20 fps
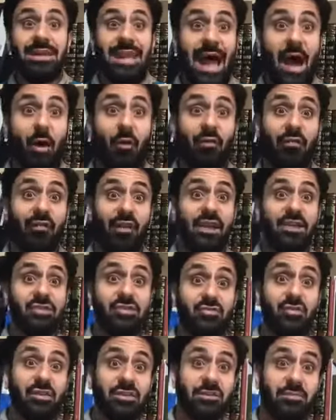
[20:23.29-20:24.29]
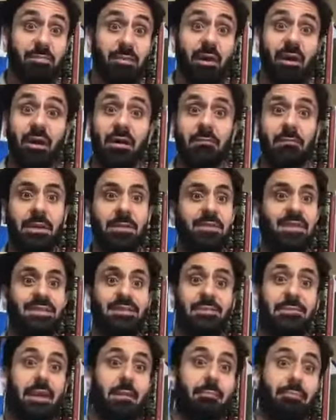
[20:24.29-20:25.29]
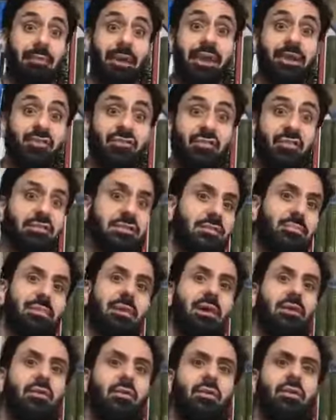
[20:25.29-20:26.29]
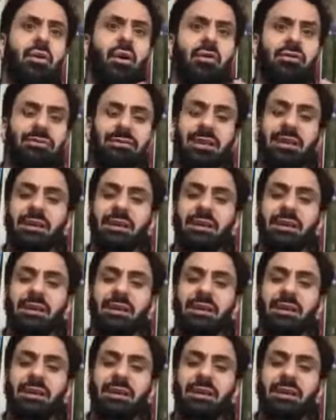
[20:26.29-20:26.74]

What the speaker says: now face transplant, maybe there's going to be a brain transplant, who knows?